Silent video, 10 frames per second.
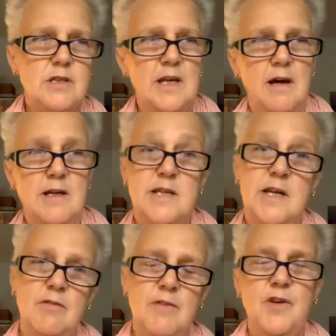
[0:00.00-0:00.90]

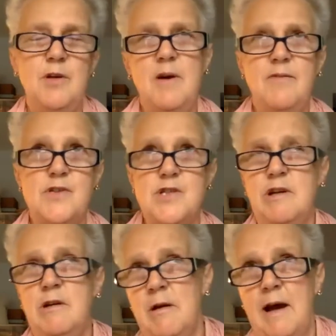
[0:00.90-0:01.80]
idea, if you ever
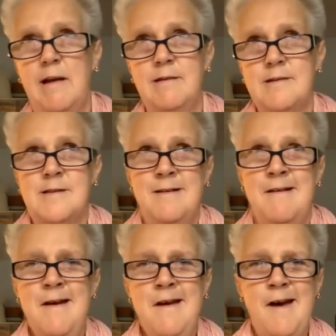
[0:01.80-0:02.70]
do, and
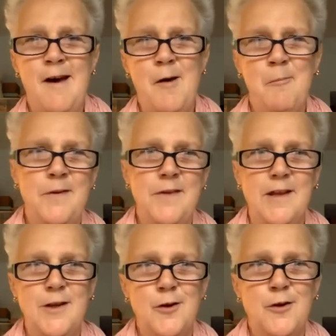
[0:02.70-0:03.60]

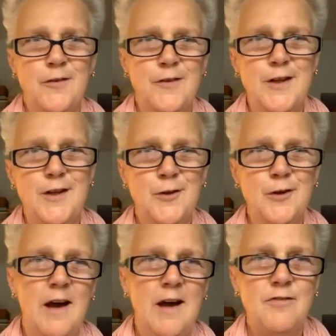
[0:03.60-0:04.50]
that your
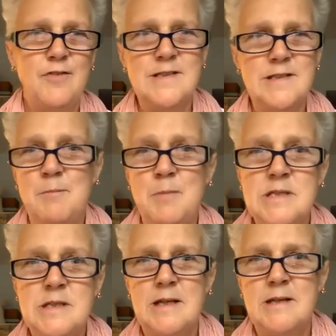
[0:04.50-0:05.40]
life is
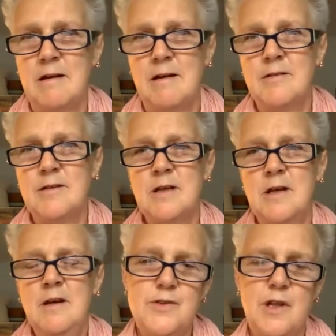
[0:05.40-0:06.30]
limited, and
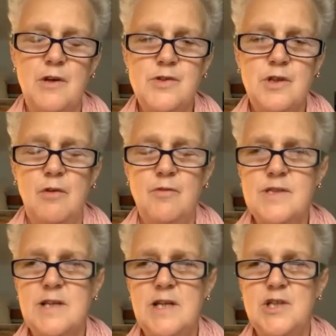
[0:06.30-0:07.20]
those
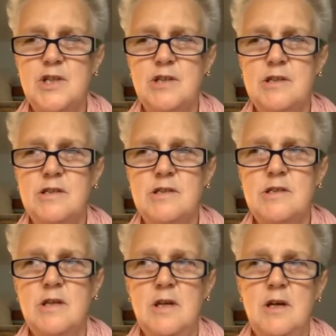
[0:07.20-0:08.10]
conversations
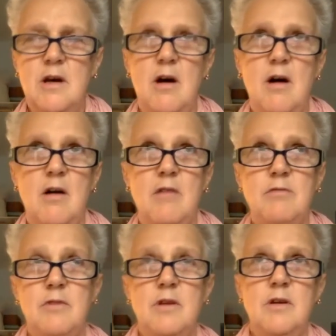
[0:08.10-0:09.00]
are
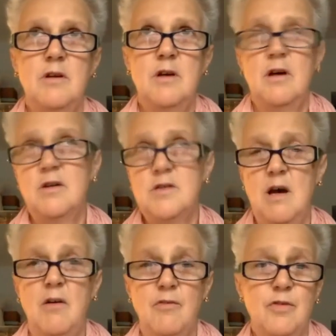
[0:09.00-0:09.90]

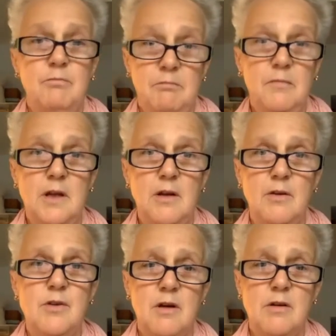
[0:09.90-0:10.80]
tough, you
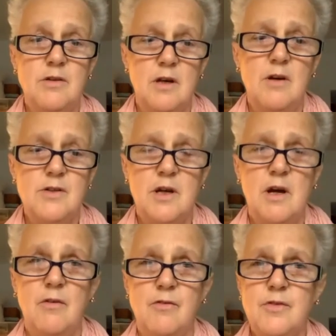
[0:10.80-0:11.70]
know, are
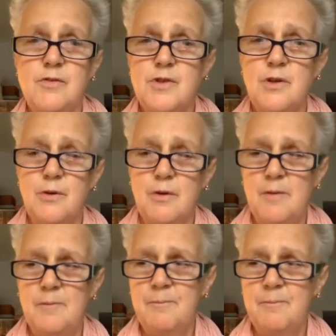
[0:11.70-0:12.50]
tough. So